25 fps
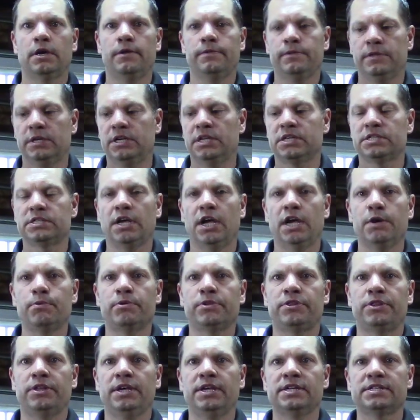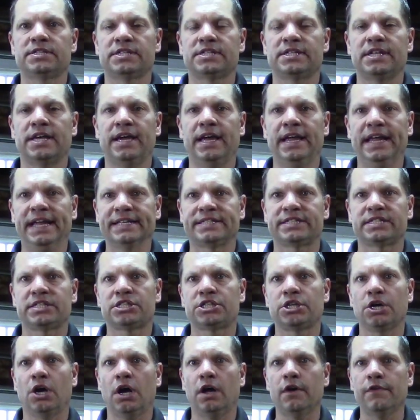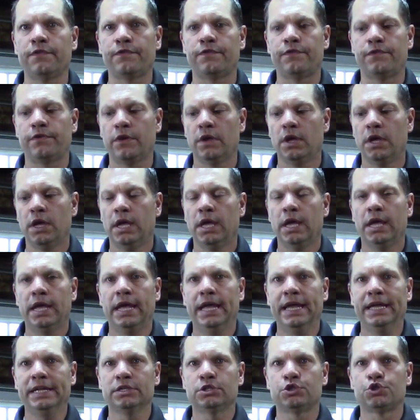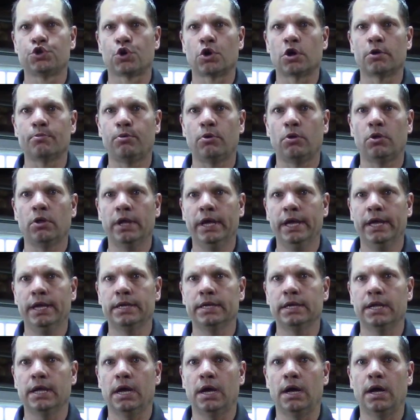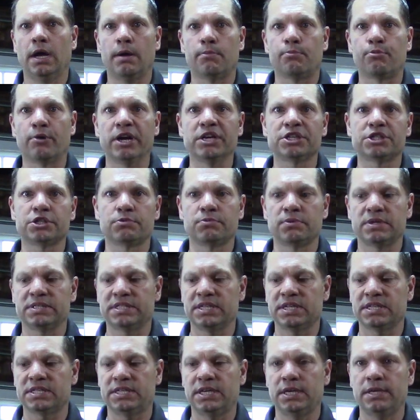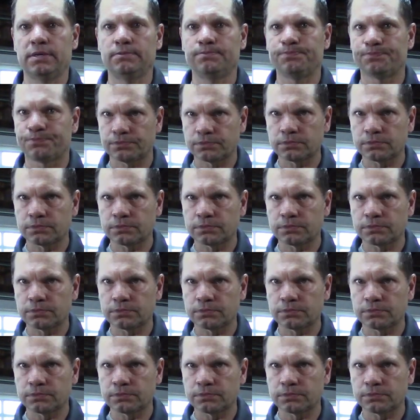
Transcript: The design with these is that it's tough and durable and abrasion resistant